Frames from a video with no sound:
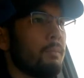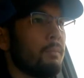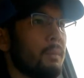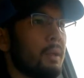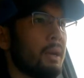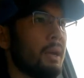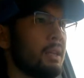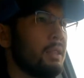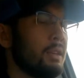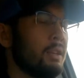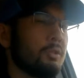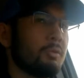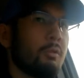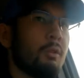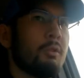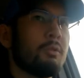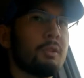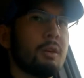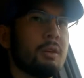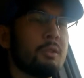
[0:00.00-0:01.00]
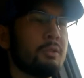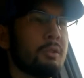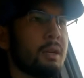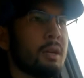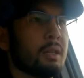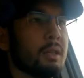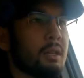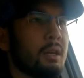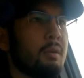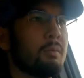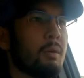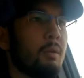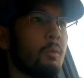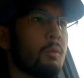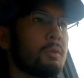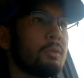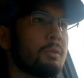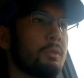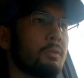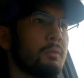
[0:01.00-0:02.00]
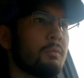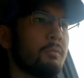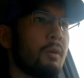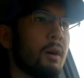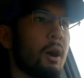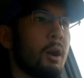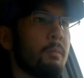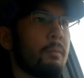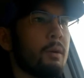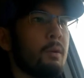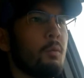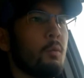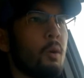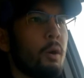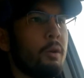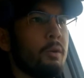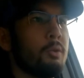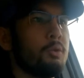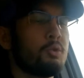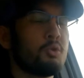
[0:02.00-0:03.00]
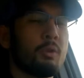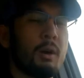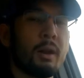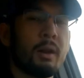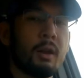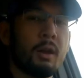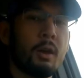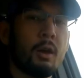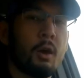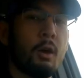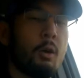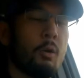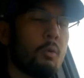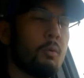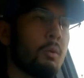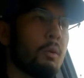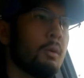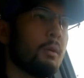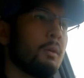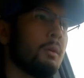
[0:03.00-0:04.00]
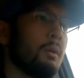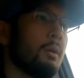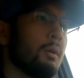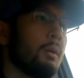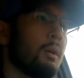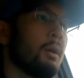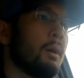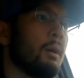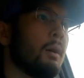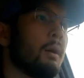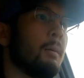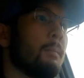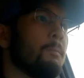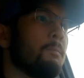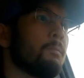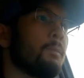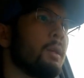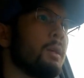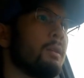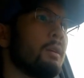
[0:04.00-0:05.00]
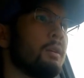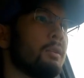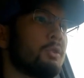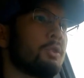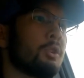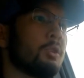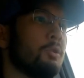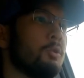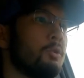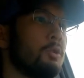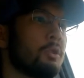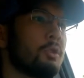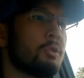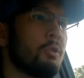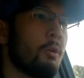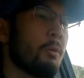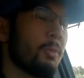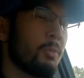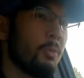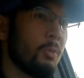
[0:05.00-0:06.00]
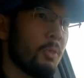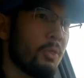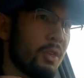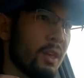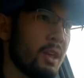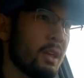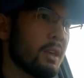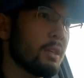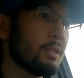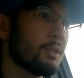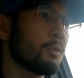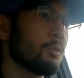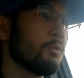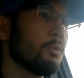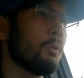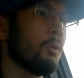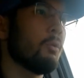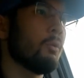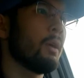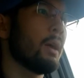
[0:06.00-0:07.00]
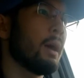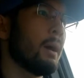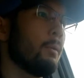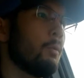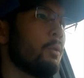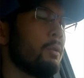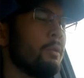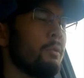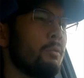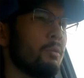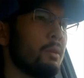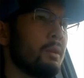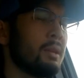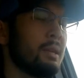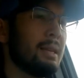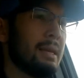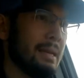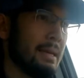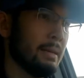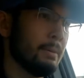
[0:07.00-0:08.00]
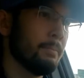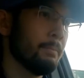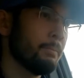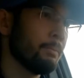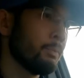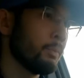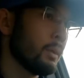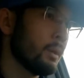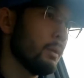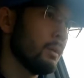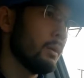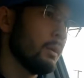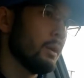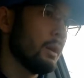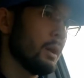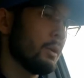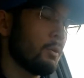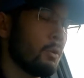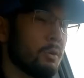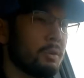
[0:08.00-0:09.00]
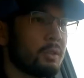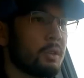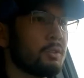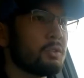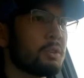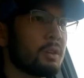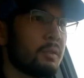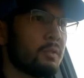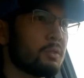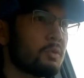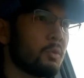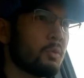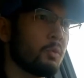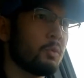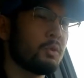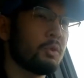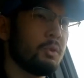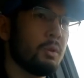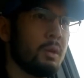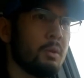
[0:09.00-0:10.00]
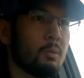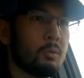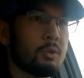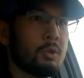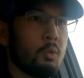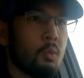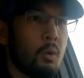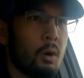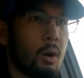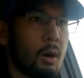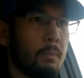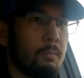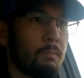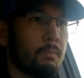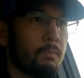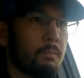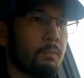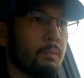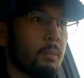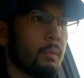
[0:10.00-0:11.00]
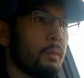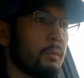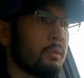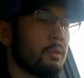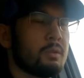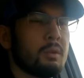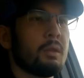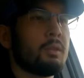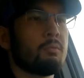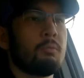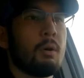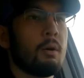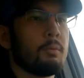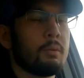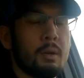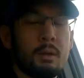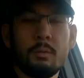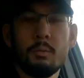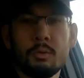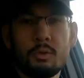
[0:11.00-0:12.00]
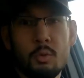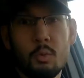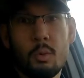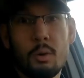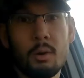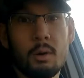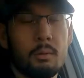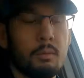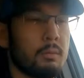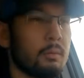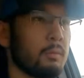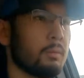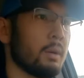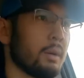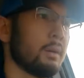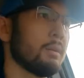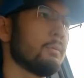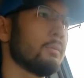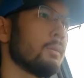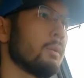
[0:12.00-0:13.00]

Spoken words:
Again, these are all things you got to think about. What's your environment? Where are you trying to go? And so you just start thinking through all that. What do you really need? And of course, there's a difference between what you need and what you want. There's nothing wrong with getting what you want, right?